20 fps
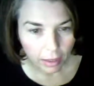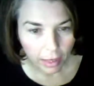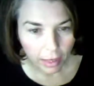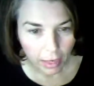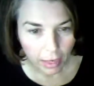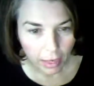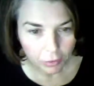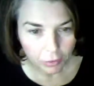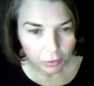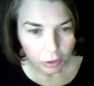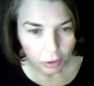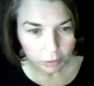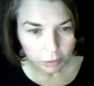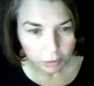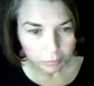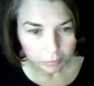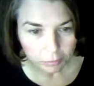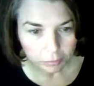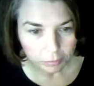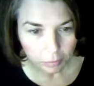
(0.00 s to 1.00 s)
After
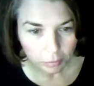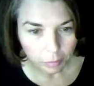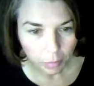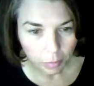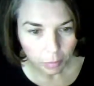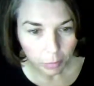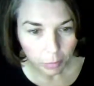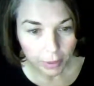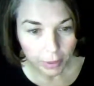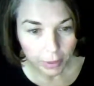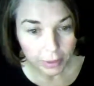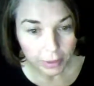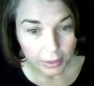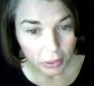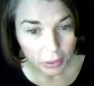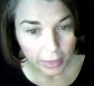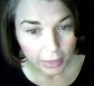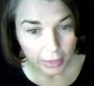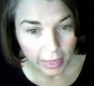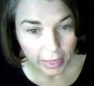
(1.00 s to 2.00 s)
putting the
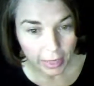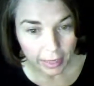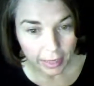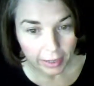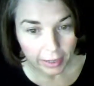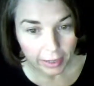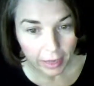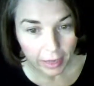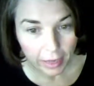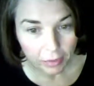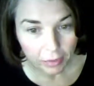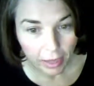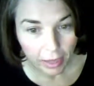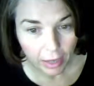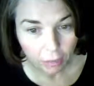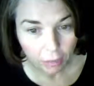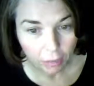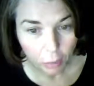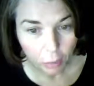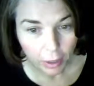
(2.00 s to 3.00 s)
cheesecake in the oven
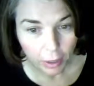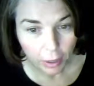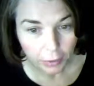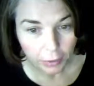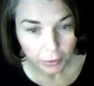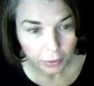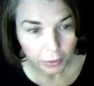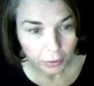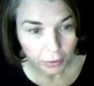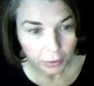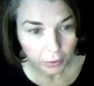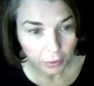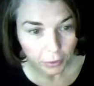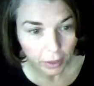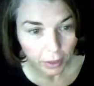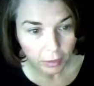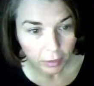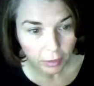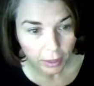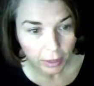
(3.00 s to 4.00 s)
at 400, turn
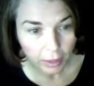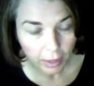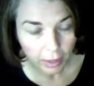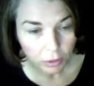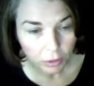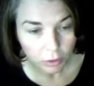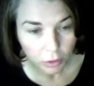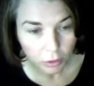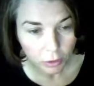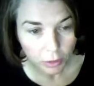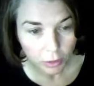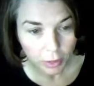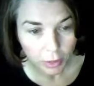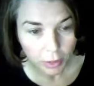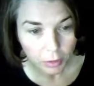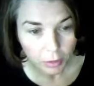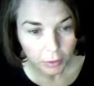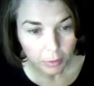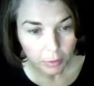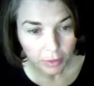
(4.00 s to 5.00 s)
the oven down to
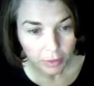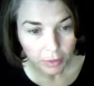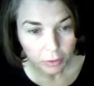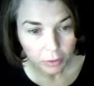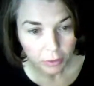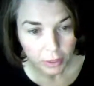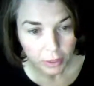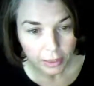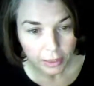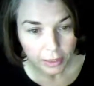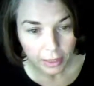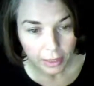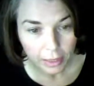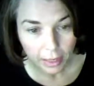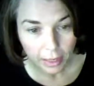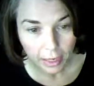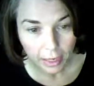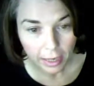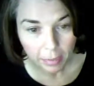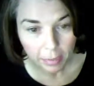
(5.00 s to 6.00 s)
200, bake for 60 to
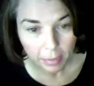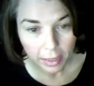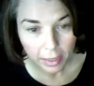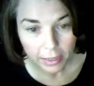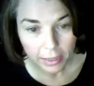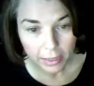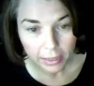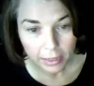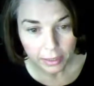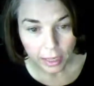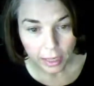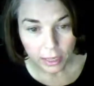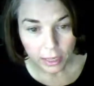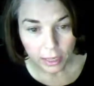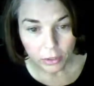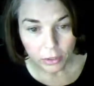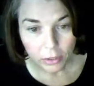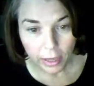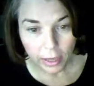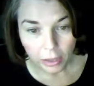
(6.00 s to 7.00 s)
90 minutes.
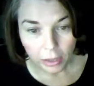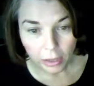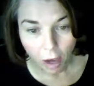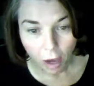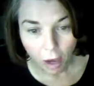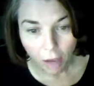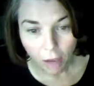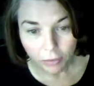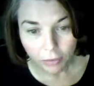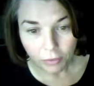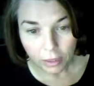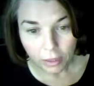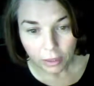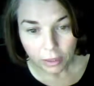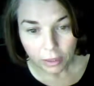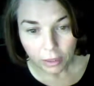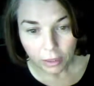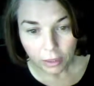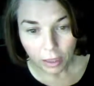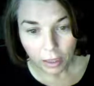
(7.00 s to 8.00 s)
Check
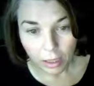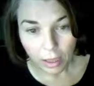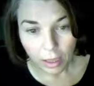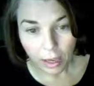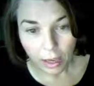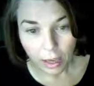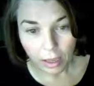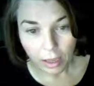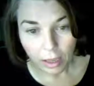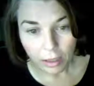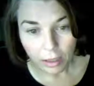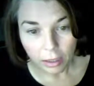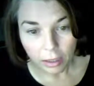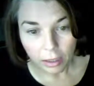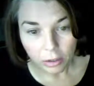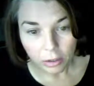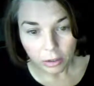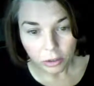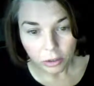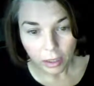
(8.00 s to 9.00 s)
often
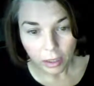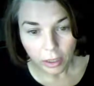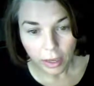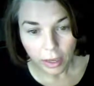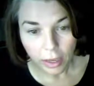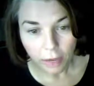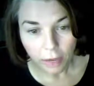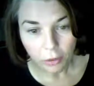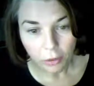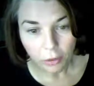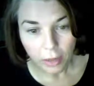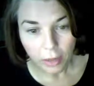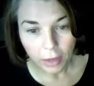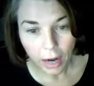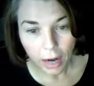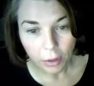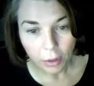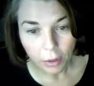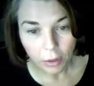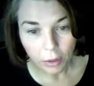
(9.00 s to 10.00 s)
after an
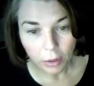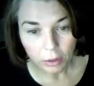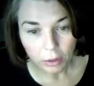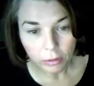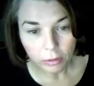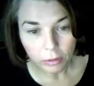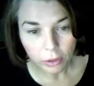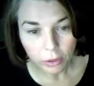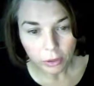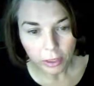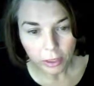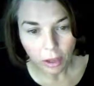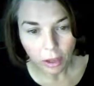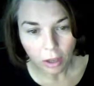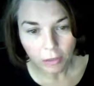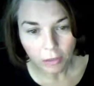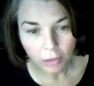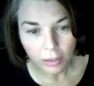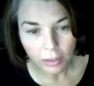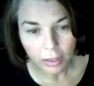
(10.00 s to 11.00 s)
hour. Check
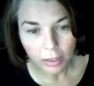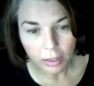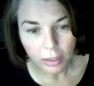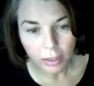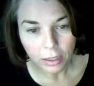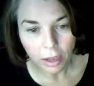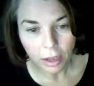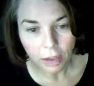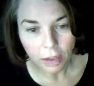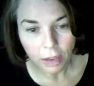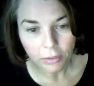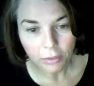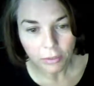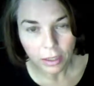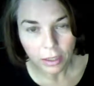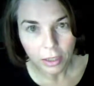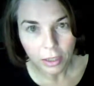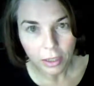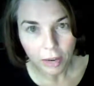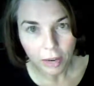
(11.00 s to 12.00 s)
often
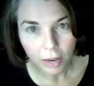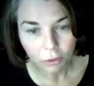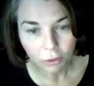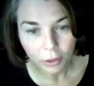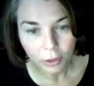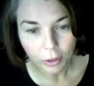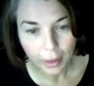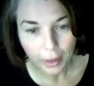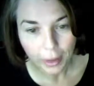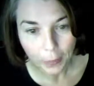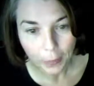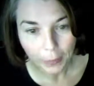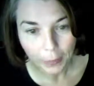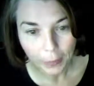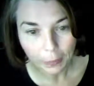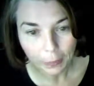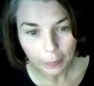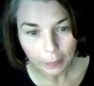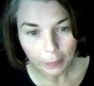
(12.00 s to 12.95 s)
after an hour.